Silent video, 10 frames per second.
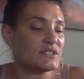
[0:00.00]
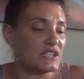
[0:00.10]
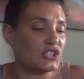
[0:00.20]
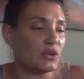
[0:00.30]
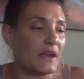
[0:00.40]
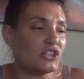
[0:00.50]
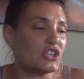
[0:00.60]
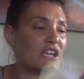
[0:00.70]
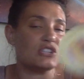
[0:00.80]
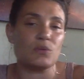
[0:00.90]

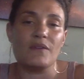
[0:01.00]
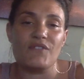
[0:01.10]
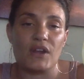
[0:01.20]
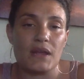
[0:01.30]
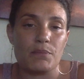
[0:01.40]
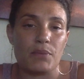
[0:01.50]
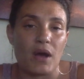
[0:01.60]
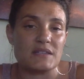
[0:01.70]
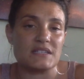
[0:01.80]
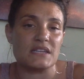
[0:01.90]
situation into a very
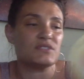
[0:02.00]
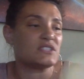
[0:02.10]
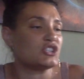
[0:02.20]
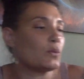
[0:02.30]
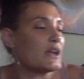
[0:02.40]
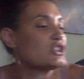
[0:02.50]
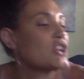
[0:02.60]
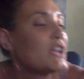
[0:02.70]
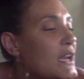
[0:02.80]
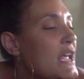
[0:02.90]
positive
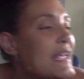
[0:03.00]
situation,